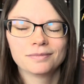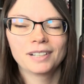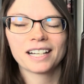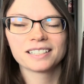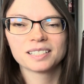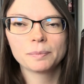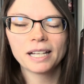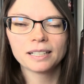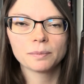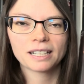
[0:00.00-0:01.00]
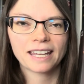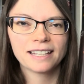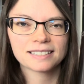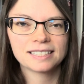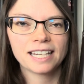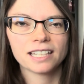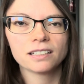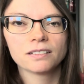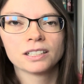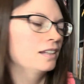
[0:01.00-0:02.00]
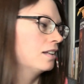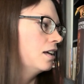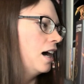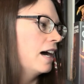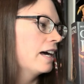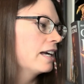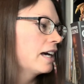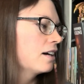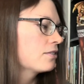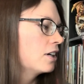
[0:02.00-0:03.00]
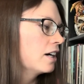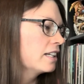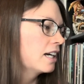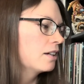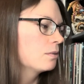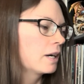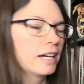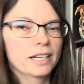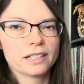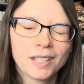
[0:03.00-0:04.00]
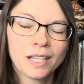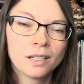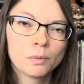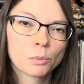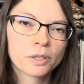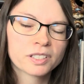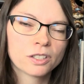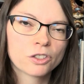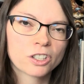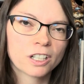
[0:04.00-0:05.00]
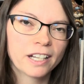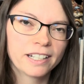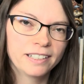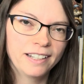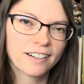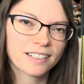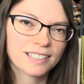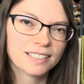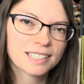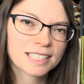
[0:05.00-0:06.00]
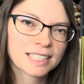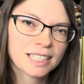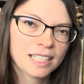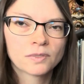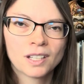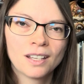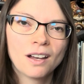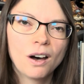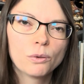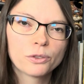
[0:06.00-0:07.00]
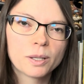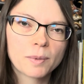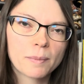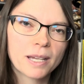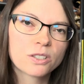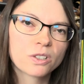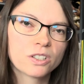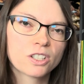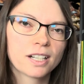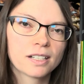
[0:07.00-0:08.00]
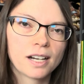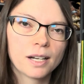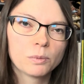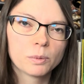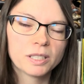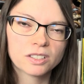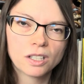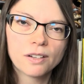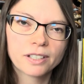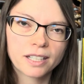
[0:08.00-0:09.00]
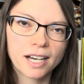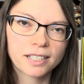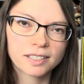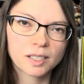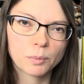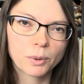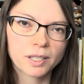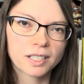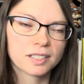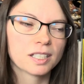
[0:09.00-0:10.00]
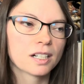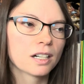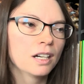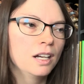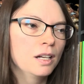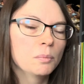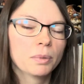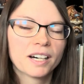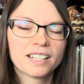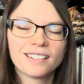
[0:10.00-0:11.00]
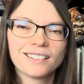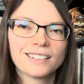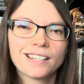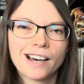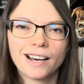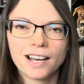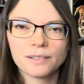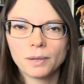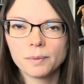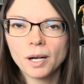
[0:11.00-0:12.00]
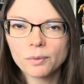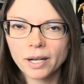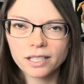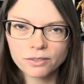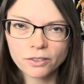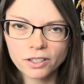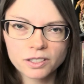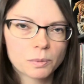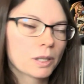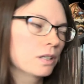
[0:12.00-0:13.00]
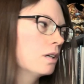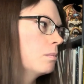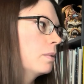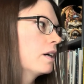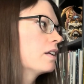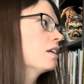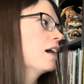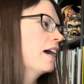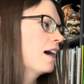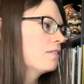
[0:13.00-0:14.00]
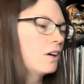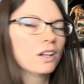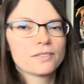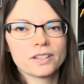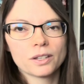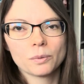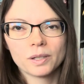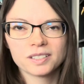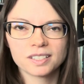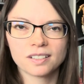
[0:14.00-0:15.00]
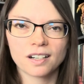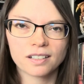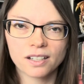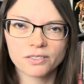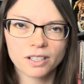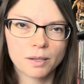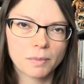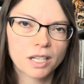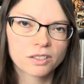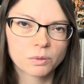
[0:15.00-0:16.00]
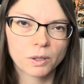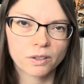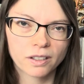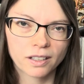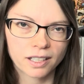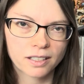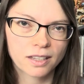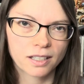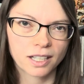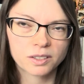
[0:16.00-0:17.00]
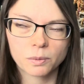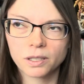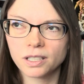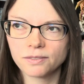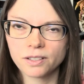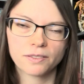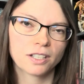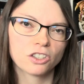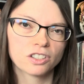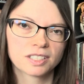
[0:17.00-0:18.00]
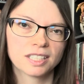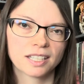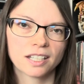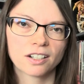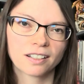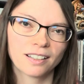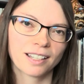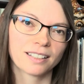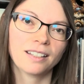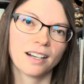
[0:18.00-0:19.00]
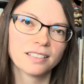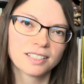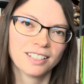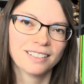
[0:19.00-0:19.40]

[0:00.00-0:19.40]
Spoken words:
I can spell it, but I can't say it. I have not yet read Brissinger and Inheritance. Hopefully my patron Jen and I will be solving that at some point this year. But yeah, I'm not ready for this one, but I have all of the other ones in hardcover. I may as well collect the next one, even if they just sit there and collect dust.